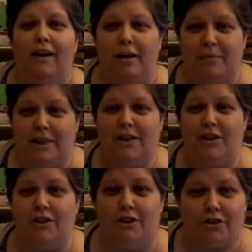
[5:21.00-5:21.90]
um,
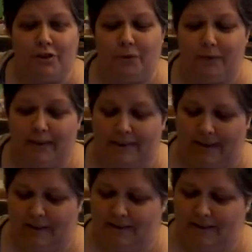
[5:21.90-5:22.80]
teaching their children
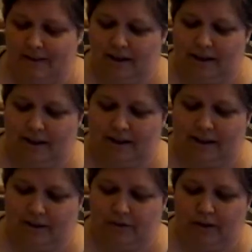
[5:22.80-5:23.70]
things, uh, and
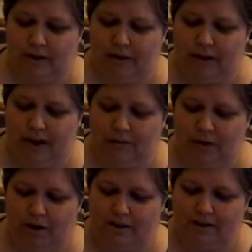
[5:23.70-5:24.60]
that's really what he
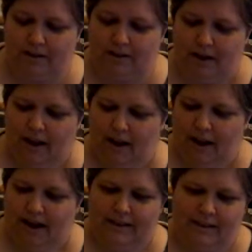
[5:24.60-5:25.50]
wants.
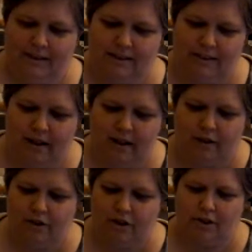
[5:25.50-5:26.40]
And this is uh,
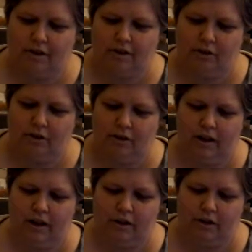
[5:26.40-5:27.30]
Just Look
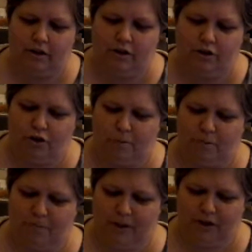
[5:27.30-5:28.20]
and Learn
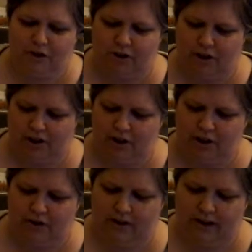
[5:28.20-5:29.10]
German Picture
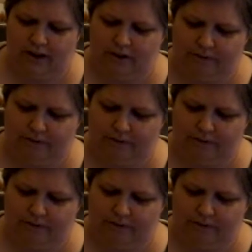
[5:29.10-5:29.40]
Dictionary,